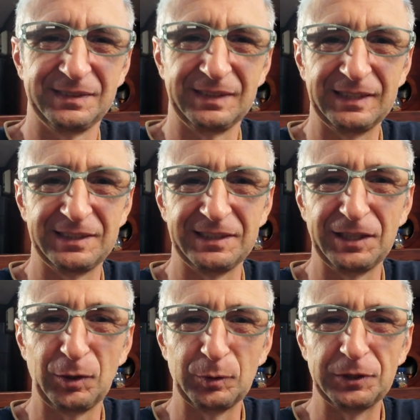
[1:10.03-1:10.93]
let's see
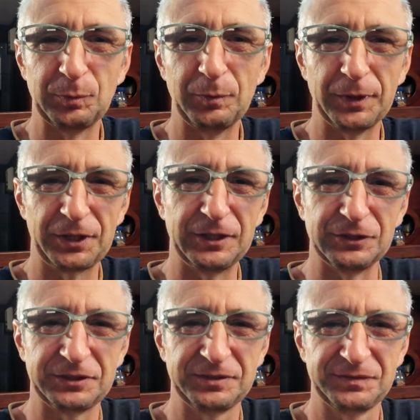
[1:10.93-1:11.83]
how this will work
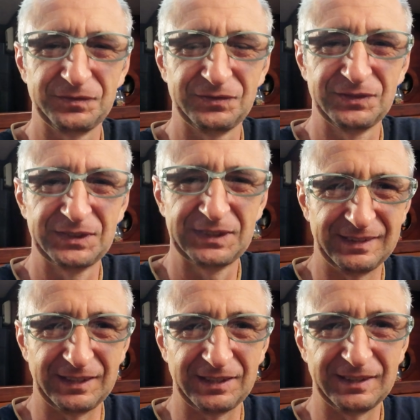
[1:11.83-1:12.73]
out.
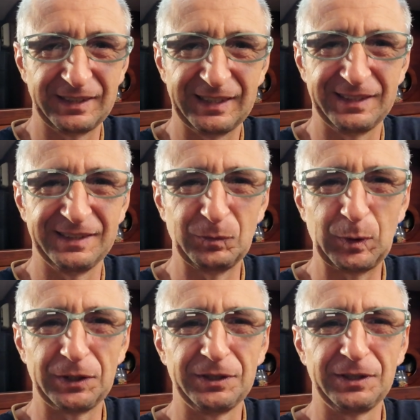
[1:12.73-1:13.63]
This is again
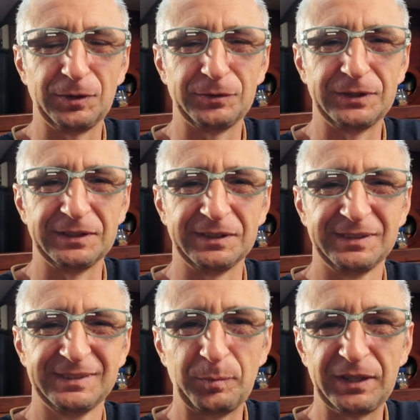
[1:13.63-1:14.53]
one of the
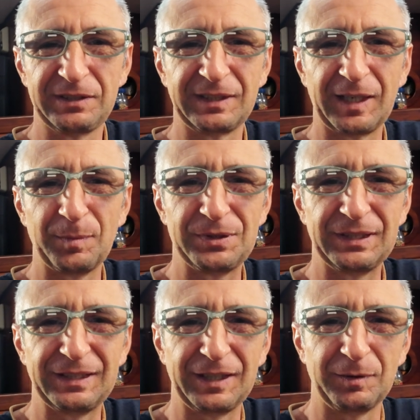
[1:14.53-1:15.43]
big steps
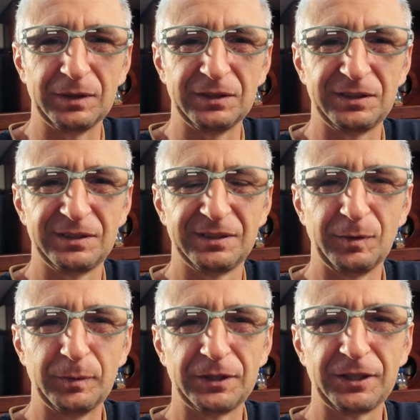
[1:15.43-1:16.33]
that I was
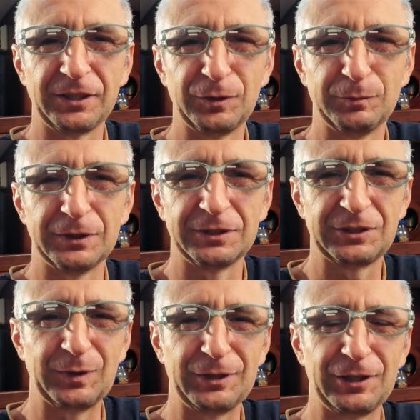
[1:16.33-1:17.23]
working
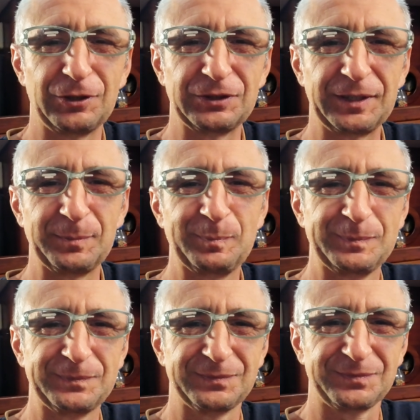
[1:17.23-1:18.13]
towards for a long time.
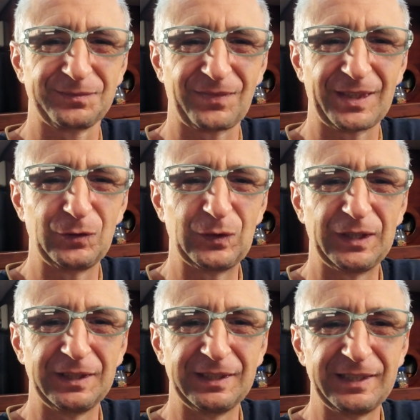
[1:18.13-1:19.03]

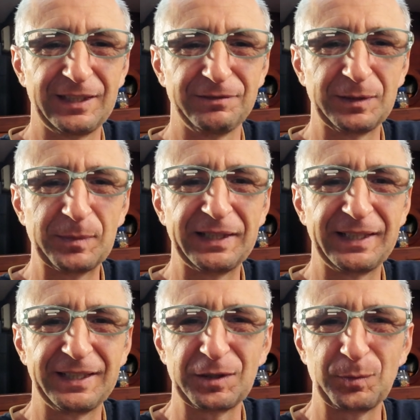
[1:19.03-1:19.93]
Finally having my
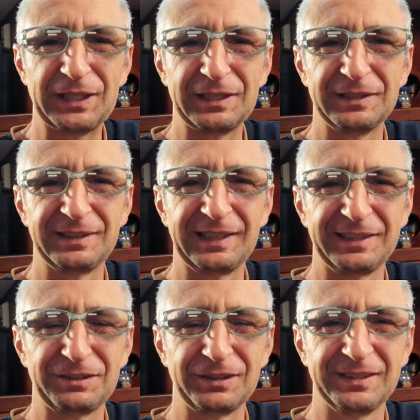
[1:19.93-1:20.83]
anchor windlass
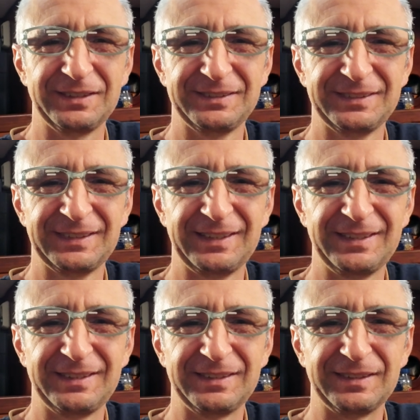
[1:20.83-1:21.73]
electric.
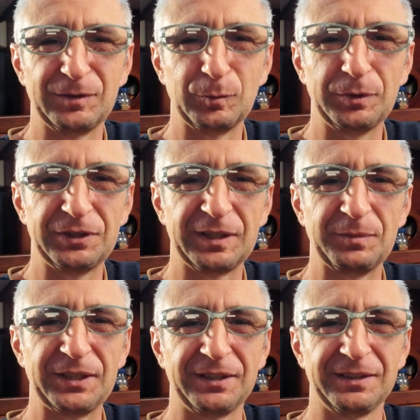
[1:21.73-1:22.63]
That would be
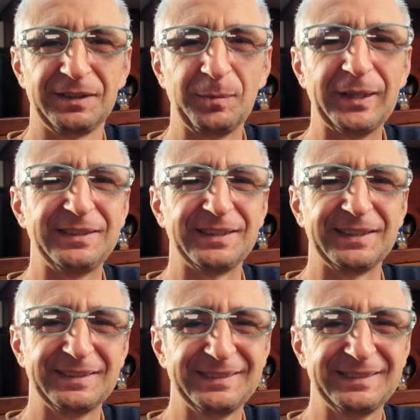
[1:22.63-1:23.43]
something amazing.